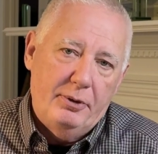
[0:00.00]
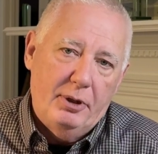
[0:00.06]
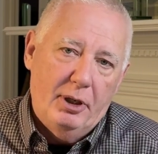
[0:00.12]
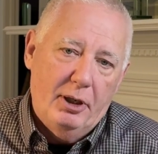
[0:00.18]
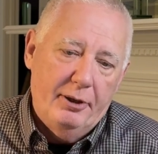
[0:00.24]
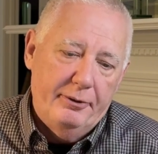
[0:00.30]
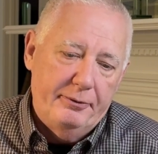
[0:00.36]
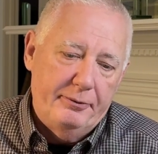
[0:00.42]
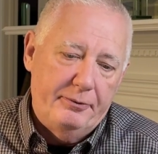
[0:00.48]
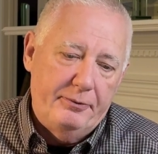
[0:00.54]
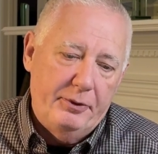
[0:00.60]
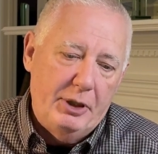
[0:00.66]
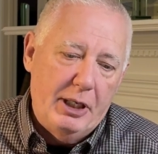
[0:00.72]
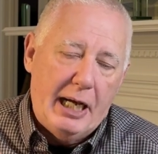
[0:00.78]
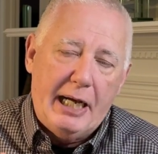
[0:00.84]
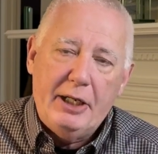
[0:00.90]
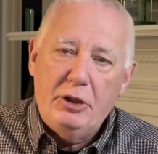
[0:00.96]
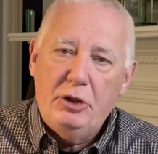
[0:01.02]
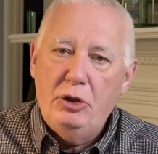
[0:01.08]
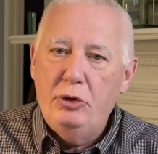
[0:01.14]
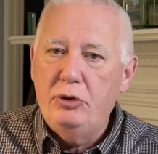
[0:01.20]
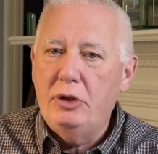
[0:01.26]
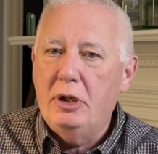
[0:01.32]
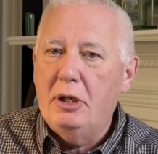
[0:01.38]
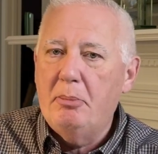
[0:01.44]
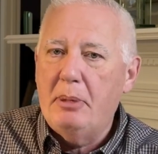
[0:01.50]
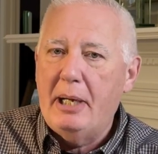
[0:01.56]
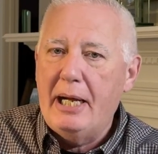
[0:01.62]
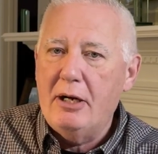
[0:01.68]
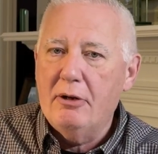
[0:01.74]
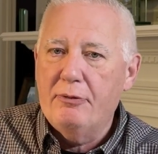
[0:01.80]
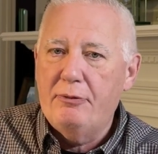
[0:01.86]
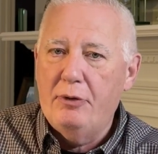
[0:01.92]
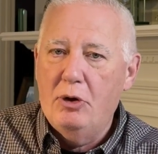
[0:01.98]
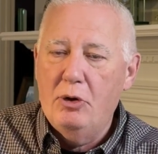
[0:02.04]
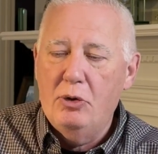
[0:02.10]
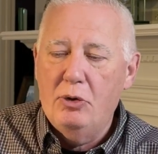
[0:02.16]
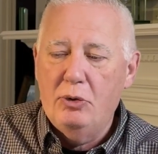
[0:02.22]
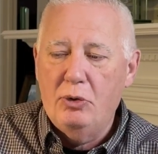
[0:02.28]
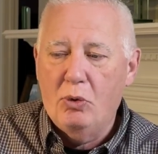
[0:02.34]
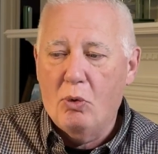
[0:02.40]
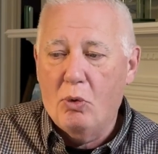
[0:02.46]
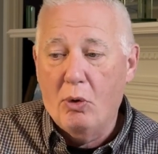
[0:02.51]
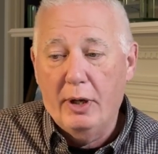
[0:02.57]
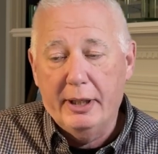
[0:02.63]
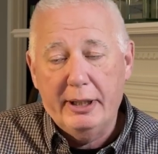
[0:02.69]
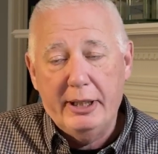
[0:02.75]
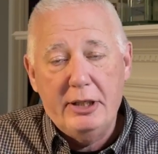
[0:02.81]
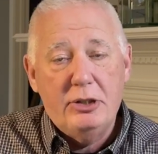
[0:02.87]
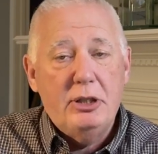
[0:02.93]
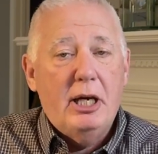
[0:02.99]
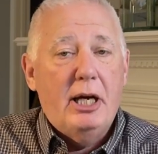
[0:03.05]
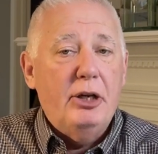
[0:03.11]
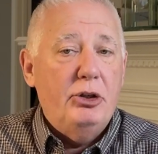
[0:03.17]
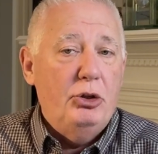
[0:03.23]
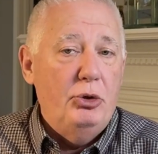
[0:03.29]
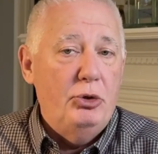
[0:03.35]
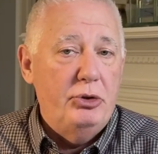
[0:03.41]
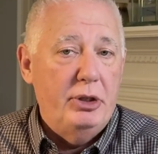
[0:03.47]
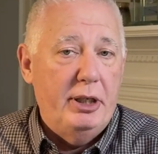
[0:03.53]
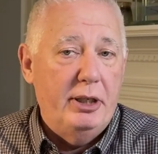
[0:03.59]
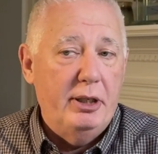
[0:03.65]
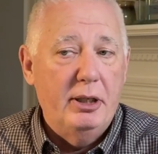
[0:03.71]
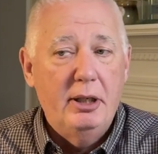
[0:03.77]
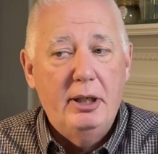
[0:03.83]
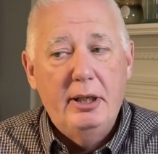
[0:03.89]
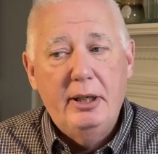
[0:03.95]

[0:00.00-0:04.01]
of not using a microphone, or at least not using